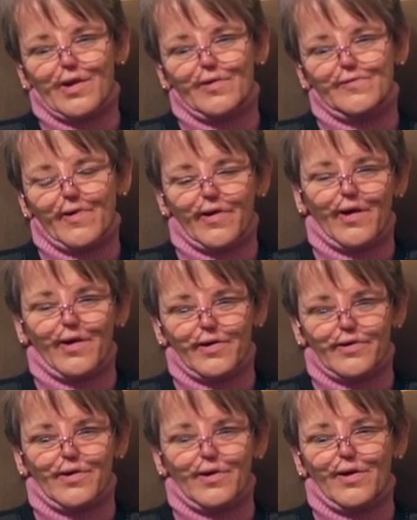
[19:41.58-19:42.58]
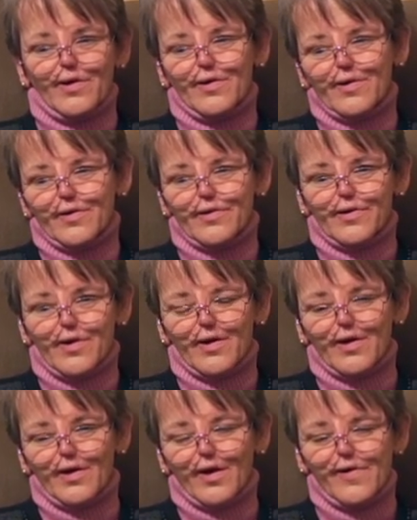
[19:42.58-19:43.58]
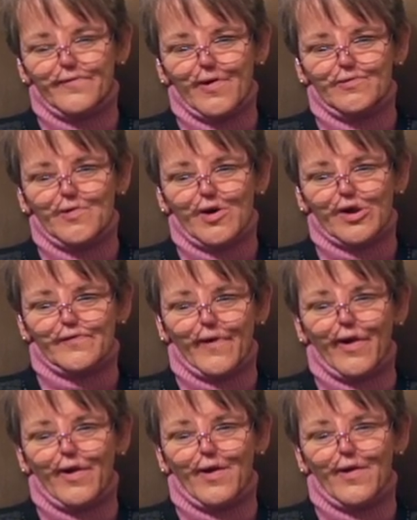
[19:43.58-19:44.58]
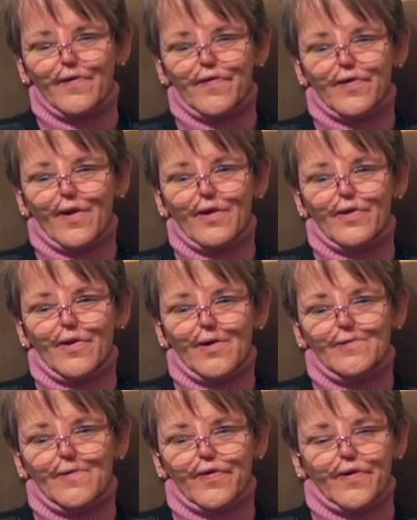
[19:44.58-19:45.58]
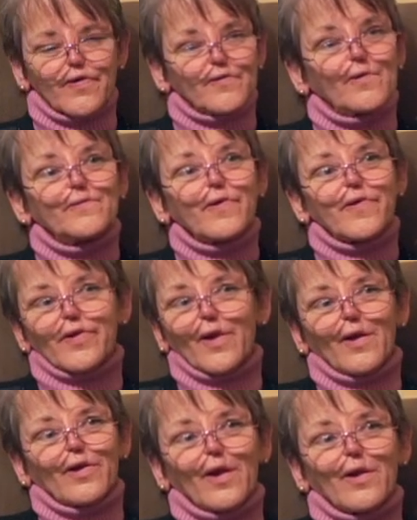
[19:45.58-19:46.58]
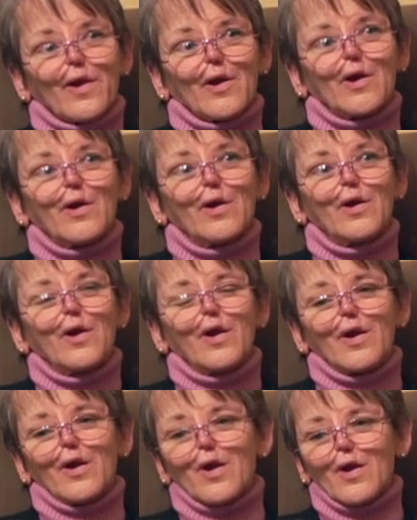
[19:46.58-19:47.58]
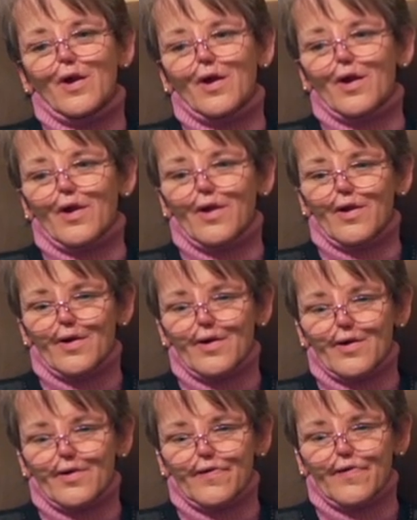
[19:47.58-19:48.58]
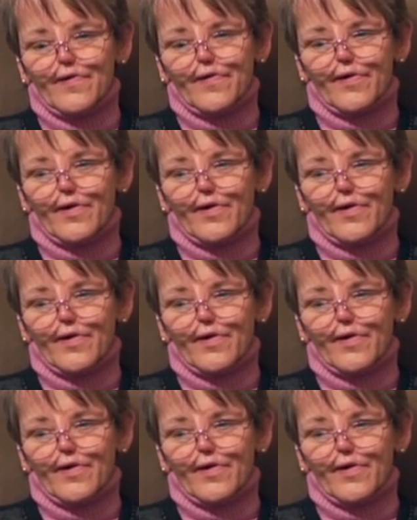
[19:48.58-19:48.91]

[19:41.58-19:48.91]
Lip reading: I went in and I came out and washed my hands, and there was this woman standing there, and